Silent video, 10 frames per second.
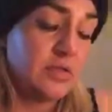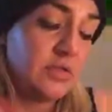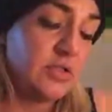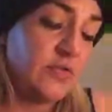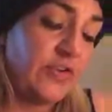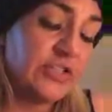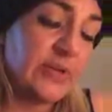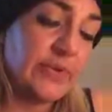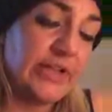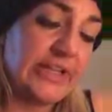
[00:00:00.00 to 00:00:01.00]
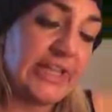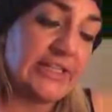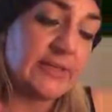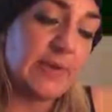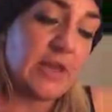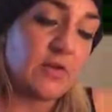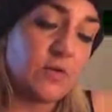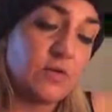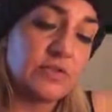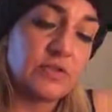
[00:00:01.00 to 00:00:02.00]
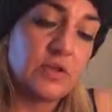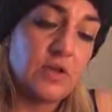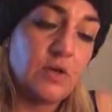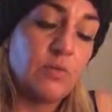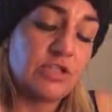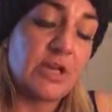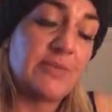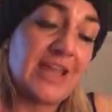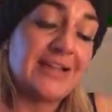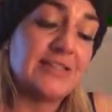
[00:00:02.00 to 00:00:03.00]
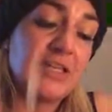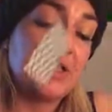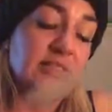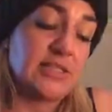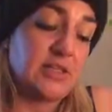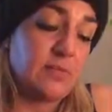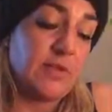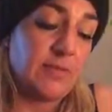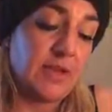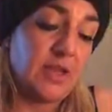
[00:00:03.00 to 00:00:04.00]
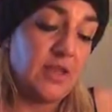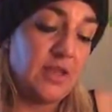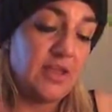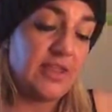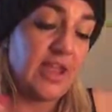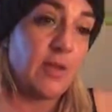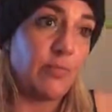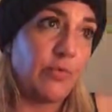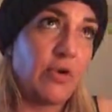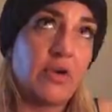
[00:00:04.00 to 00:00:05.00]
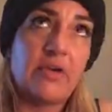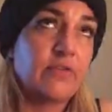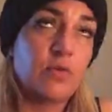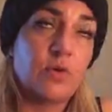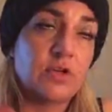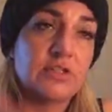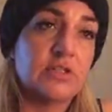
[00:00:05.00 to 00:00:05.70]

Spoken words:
So first I want to look at the Ace of Pentacles, which I'm guessing is the commitment. The Emperor, of course.